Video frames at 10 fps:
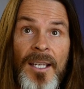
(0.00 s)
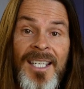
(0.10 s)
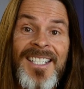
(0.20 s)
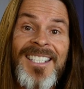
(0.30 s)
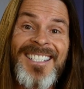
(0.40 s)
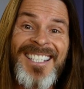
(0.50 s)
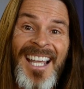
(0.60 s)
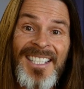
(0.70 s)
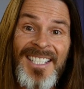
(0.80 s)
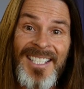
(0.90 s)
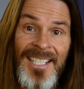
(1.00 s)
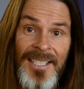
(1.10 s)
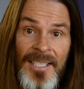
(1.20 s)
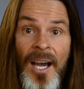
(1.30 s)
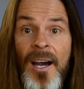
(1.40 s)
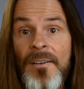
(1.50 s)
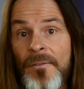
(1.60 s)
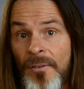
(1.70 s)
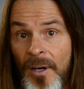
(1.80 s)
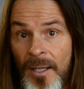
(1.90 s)
condensed time
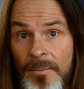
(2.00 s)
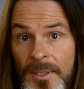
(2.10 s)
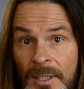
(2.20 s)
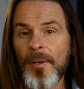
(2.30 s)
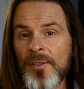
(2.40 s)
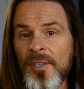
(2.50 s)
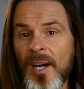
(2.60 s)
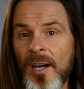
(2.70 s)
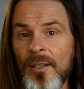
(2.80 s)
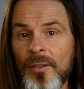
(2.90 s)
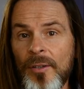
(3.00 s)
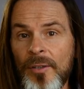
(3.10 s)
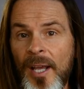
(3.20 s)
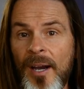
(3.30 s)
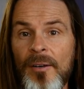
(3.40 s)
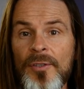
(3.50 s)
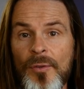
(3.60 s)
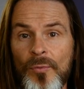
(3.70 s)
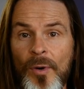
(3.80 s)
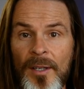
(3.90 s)
frames. The person I learned how
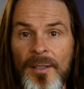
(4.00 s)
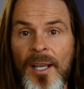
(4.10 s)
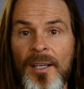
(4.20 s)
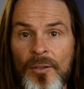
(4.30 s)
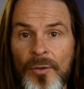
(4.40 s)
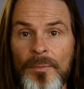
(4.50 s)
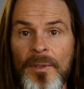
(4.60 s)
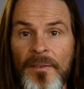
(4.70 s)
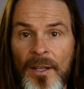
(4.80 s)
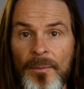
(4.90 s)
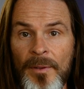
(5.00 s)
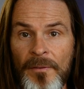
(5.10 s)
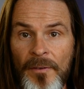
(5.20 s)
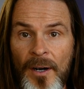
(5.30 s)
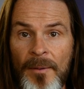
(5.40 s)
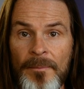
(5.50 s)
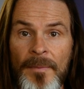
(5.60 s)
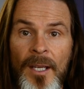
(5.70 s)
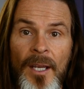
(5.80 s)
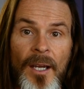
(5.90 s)
to run a group development from
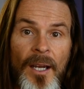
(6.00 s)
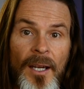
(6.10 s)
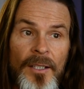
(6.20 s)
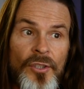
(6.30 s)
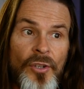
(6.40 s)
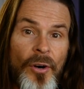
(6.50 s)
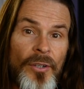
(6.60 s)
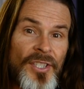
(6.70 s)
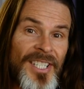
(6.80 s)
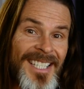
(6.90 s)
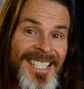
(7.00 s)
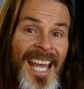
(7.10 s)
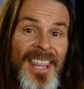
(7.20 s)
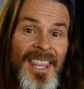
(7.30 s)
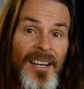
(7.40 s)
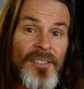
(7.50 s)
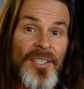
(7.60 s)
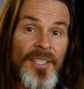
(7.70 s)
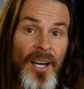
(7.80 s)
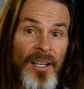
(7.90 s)
charged
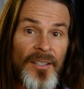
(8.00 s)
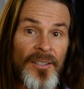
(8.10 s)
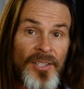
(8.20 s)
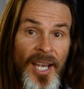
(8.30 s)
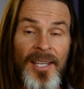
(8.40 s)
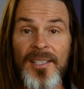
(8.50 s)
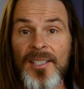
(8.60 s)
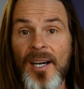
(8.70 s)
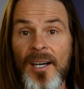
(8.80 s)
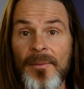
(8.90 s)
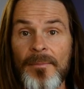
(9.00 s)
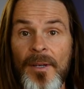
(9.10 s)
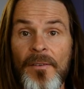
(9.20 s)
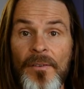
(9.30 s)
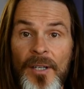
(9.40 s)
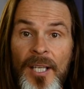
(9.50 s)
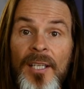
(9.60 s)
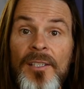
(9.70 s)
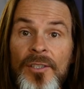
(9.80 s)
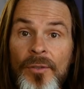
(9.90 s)
$10,000 at the time for
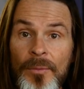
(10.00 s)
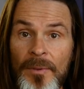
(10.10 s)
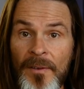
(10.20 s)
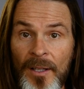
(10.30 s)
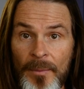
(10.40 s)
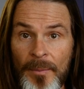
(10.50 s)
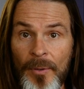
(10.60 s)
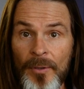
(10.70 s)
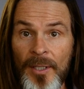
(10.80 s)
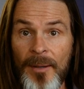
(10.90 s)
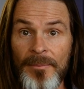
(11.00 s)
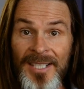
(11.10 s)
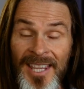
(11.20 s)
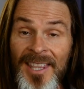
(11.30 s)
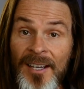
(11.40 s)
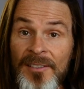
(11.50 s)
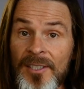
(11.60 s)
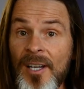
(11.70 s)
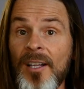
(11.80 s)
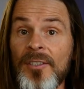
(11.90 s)
his group development program,
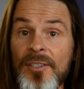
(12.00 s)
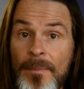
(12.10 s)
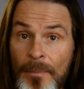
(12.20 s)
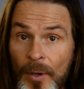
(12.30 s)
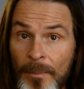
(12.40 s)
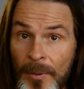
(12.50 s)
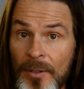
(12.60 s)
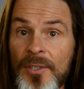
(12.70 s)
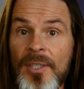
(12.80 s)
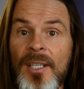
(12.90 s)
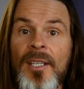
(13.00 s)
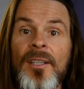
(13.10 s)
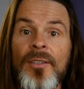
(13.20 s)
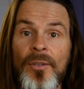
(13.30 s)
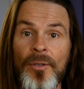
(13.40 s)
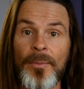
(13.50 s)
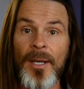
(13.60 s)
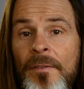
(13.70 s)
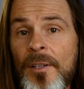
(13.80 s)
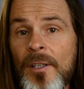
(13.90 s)
$10,000 per person in the group.
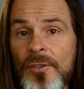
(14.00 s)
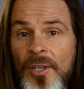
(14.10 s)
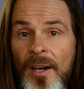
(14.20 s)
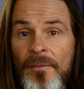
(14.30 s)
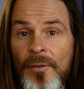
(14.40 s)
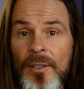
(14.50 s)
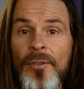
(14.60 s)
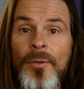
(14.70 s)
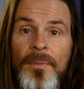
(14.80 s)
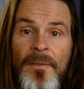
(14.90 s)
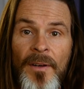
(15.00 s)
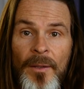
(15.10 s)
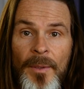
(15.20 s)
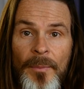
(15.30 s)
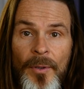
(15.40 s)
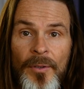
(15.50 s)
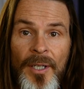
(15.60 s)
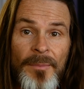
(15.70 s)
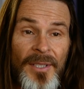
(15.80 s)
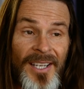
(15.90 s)
Over the years, I've run group development
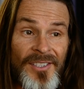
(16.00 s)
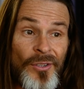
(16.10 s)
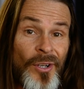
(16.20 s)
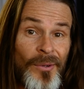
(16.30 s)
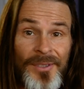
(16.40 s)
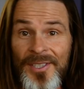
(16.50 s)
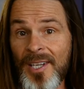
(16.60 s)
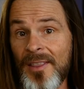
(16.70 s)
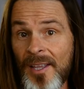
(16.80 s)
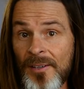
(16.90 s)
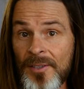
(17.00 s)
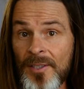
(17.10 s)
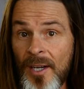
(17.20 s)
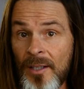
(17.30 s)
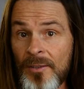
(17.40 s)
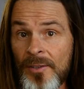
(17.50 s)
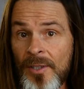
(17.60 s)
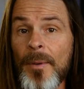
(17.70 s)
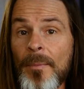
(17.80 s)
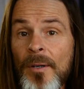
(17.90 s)
programs as low as $10,000,
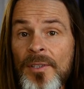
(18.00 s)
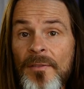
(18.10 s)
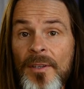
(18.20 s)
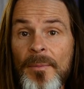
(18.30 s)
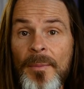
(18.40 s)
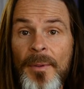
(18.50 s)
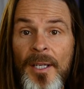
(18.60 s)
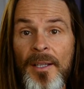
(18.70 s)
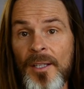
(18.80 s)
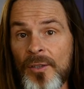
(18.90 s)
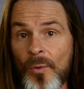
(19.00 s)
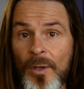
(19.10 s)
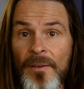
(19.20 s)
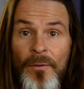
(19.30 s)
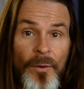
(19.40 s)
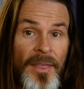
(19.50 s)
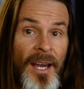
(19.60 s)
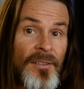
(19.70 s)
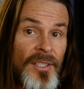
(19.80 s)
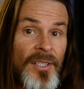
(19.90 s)
but most of them have been in the
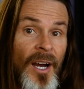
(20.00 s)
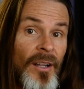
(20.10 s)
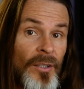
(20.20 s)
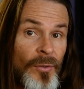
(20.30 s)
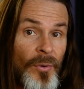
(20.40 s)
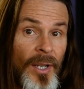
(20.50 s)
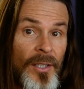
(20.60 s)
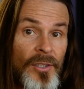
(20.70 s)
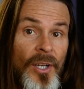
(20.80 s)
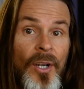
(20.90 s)
$24,000 range,